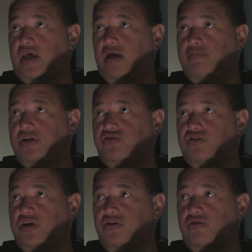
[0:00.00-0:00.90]

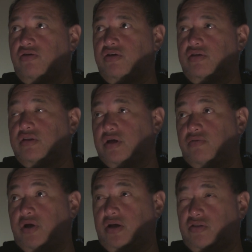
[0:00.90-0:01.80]
administrator or the
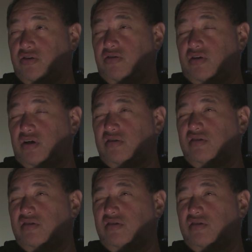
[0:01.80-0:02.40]
director